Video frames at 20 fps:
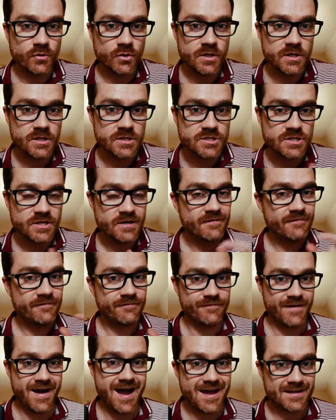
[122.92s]
footage
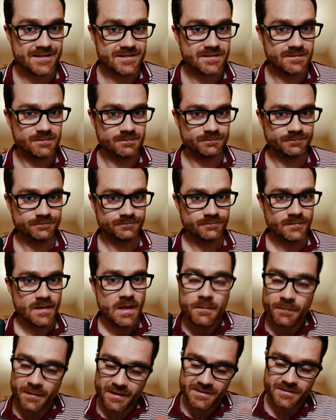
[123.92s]
fast?
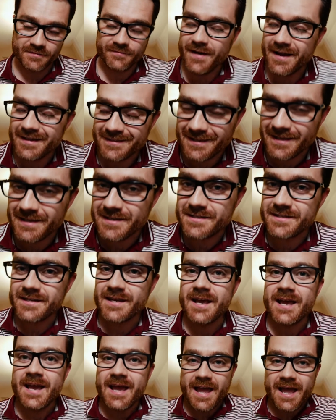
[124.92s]
Because the fact is,
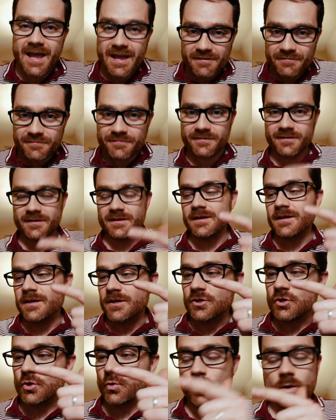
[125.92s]
if
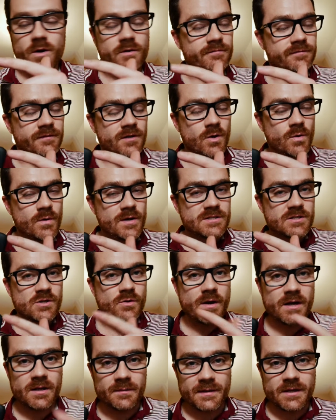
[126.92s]
your workflow is
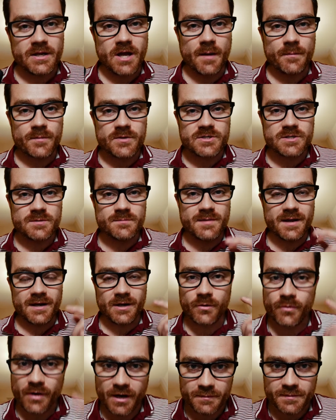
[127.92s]
incredibly cumbersome and
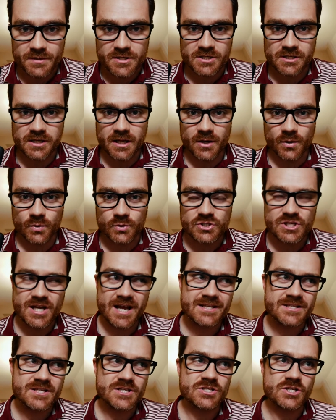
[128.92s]
incredibly slow,
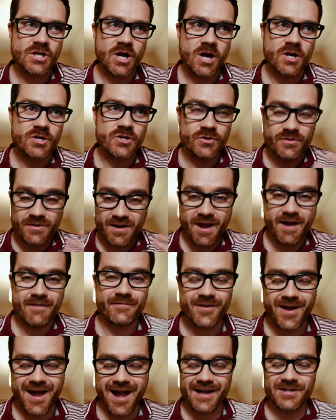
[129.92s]
chances are you're
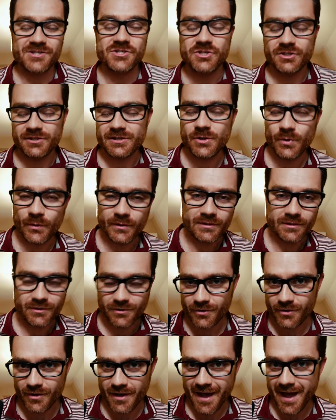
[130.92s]
never actually going to
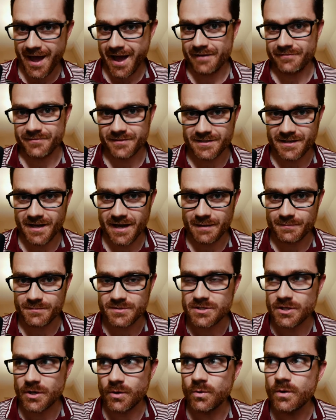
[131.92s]
do it half the time.
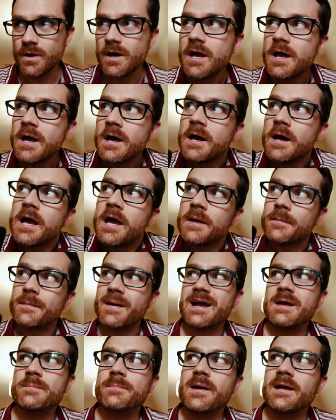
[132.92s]
So, in
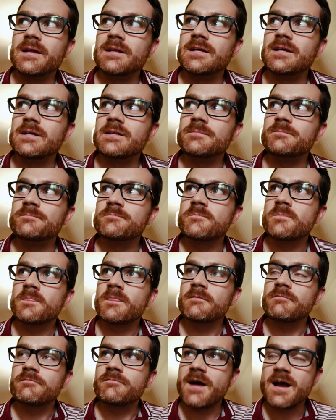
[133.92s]
my opinion,
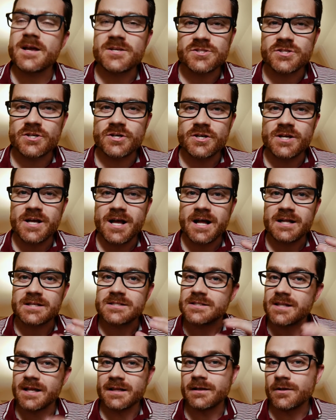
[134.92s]
faster and
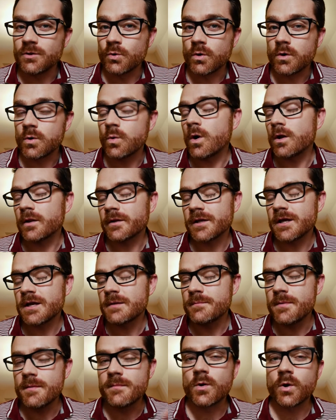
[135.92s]
slightly lower quality,
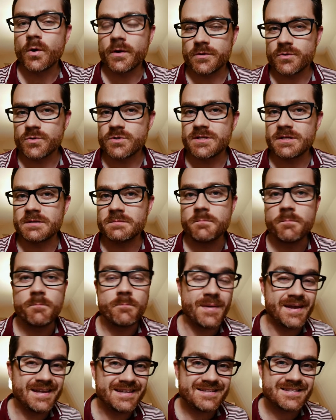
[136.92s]
but more interesting,
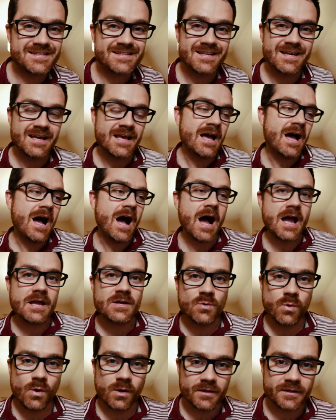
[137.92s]
beats high
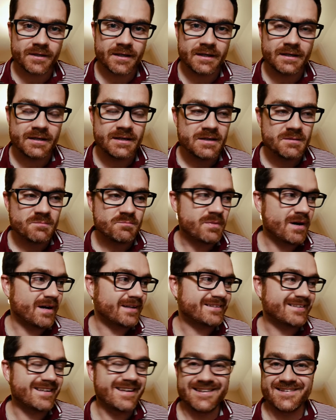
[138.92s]
quality,
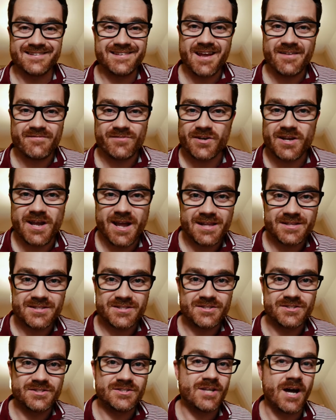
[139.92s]
but it never
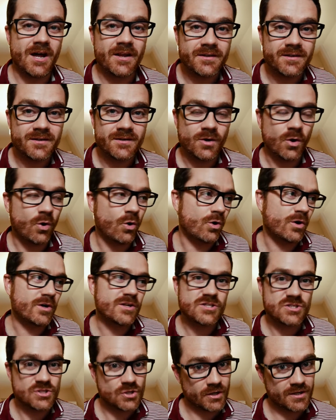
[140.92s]
gets done, or
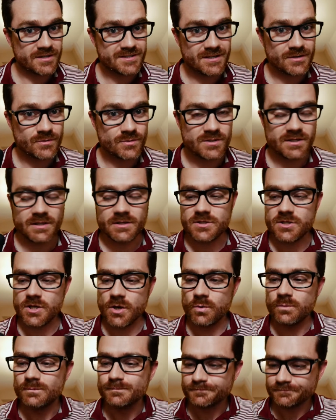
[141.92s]
it's not as interesting.
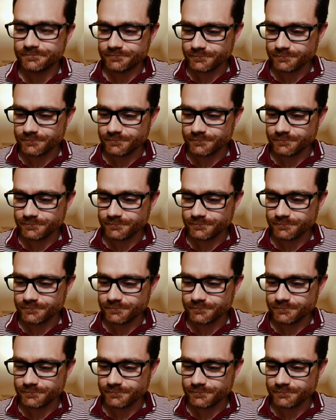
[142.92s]
So,